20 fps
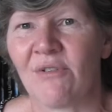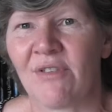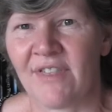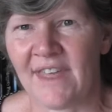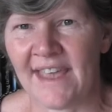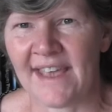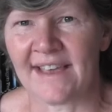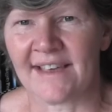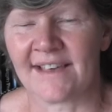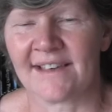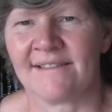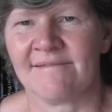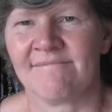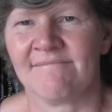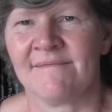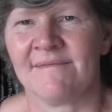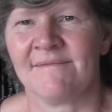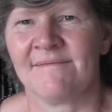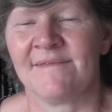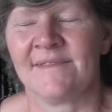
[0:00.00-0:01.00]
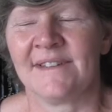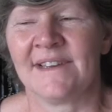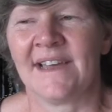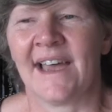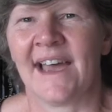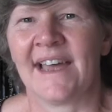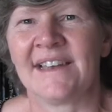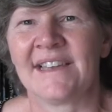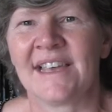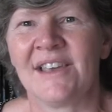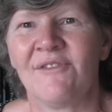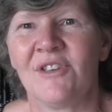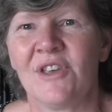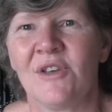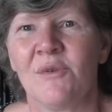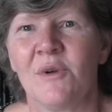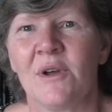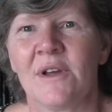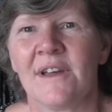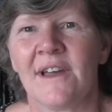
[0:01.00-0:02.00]
you think and give
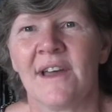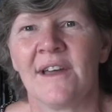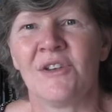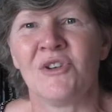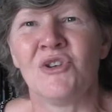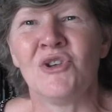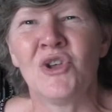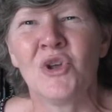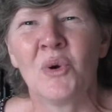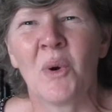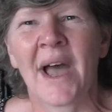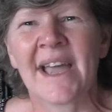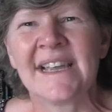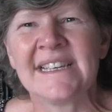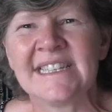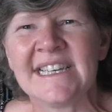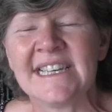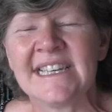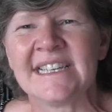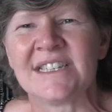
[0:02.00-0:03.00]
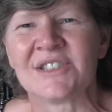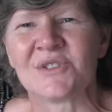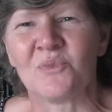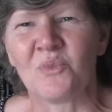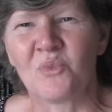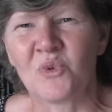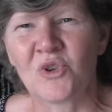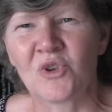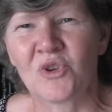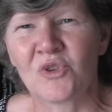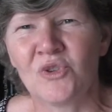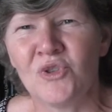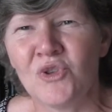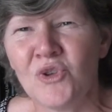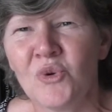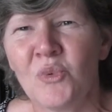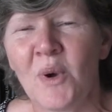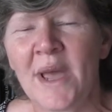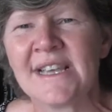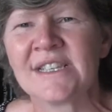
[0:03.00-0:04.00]
you new ideas and
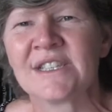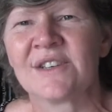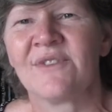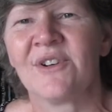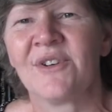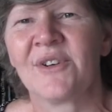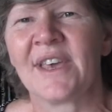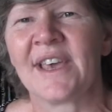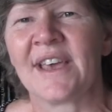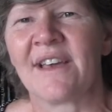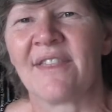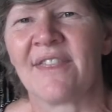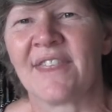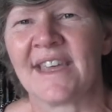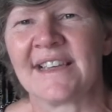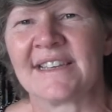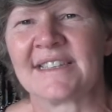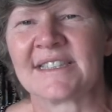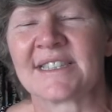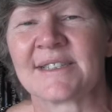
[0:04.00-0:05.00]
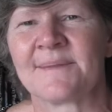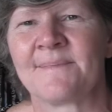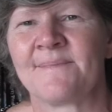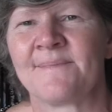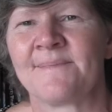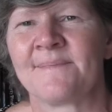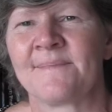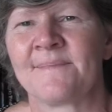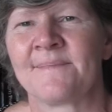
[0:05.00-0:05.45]
new ways of looking at things.